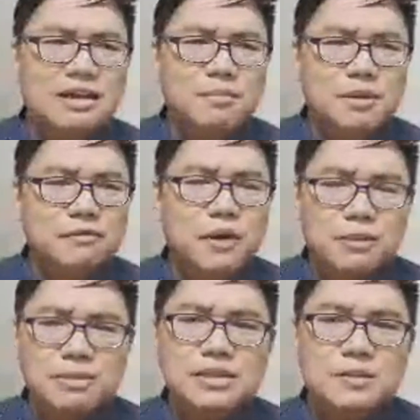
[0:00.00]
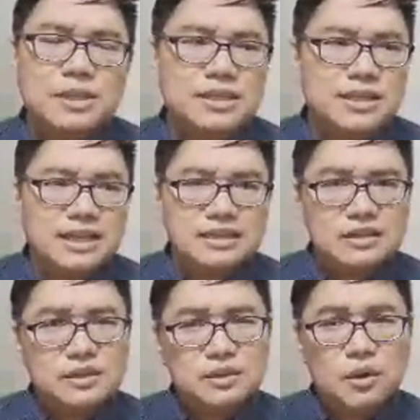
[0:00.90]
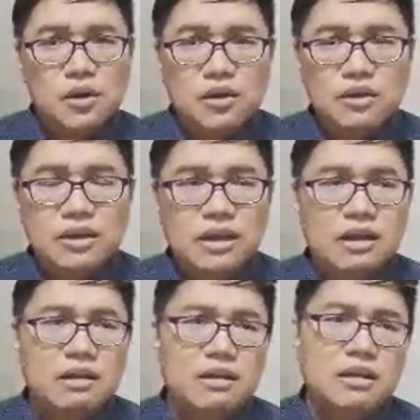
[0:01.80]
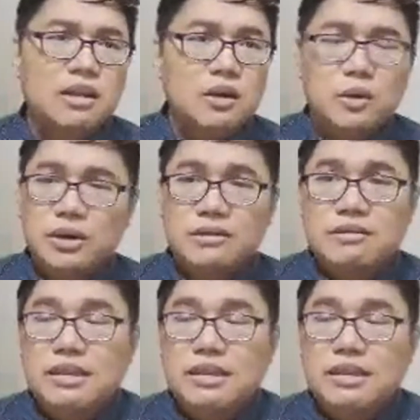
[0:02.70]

performance wasn't as strong, or